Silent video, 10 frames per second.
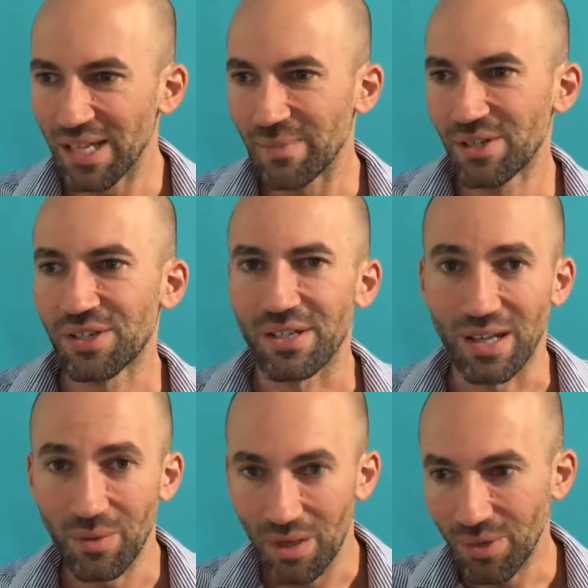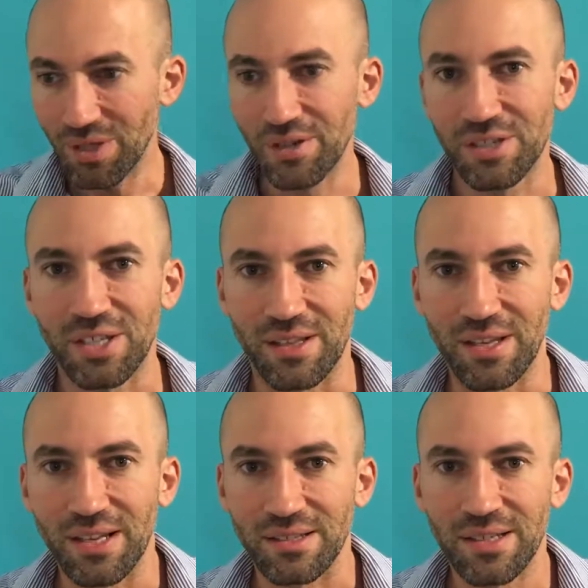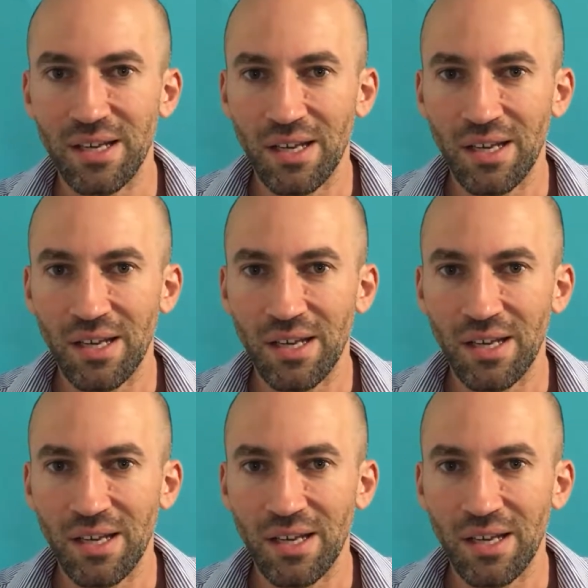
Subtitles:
damn interesting. I want to go and check that out.